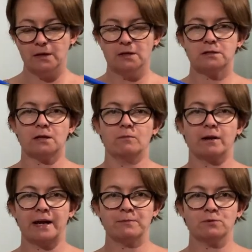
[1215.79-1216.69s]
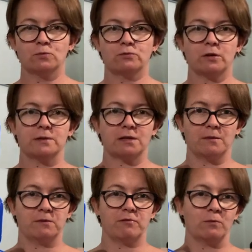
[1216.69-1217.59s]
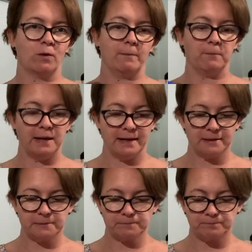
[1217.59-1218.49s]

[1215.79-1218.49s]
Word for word: So my capsule wardrobe is going to be red, white and black.